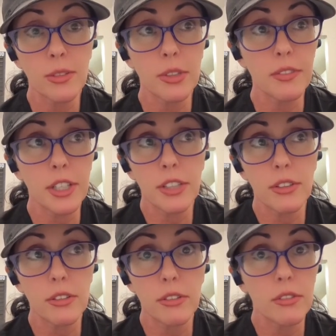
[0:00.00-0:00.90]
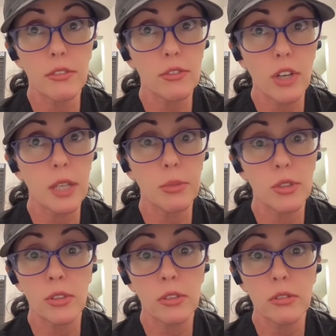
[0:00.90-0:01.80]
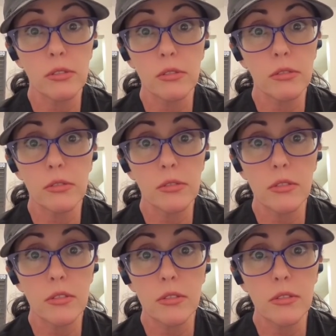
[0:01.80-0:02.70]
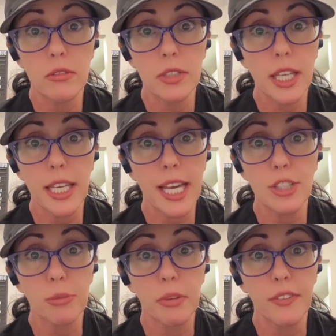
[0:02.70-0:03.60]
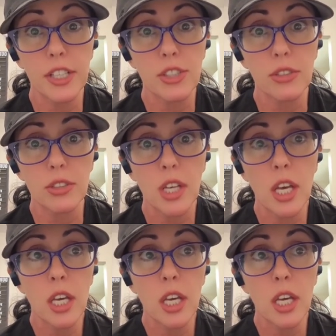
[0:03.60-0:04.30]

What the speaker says: with very credible psychiatric professionals.